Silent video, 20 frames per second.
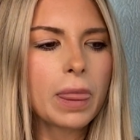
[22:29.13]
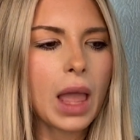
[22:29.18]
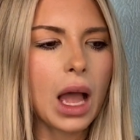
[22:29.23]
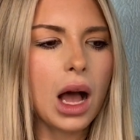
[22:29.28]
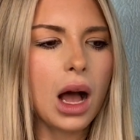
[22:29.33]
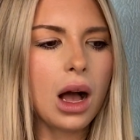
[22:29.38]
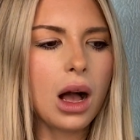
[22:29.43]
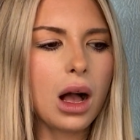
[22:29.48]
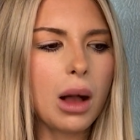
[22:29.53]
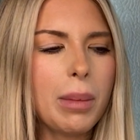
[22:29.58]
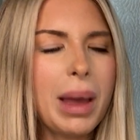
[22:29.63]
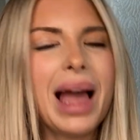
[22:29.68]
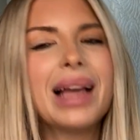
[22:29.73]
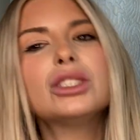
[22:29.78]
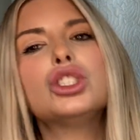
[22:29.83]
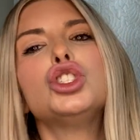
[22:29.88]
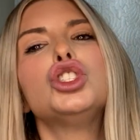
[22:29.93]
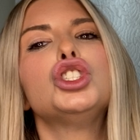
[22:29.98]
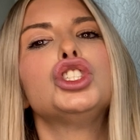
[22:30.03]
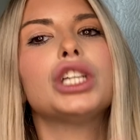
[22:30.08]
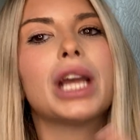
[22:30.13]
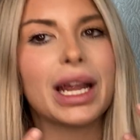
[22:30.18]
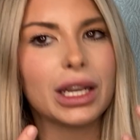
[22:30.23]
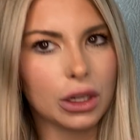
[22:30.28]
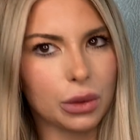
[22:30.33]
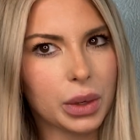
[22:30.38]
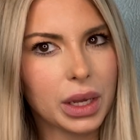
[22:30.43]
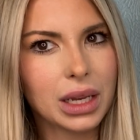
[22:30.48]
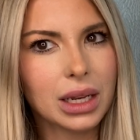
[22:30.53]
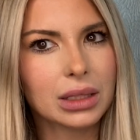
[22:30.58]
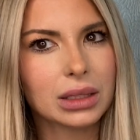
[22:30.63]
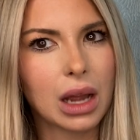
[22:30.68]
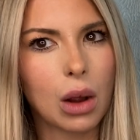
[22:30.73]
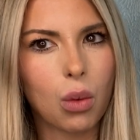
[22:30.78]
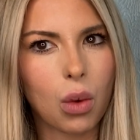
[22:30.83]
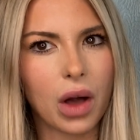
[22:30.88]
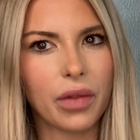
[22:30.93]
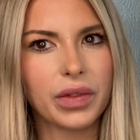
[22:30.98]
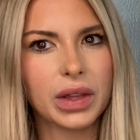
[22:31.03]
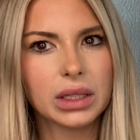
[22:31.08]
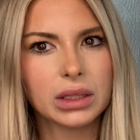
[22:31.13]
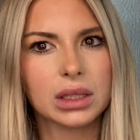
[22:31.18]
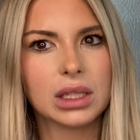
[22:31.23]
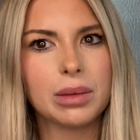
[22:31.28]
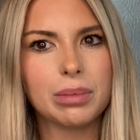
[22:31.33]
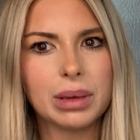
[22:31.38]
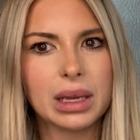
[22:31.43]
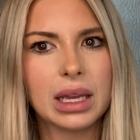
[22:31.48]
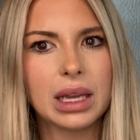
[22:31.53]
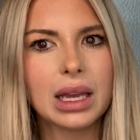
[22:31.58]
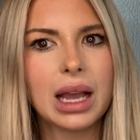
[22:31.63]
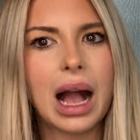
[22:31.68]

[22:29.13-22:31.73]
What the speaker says: as genuine as I want this to be,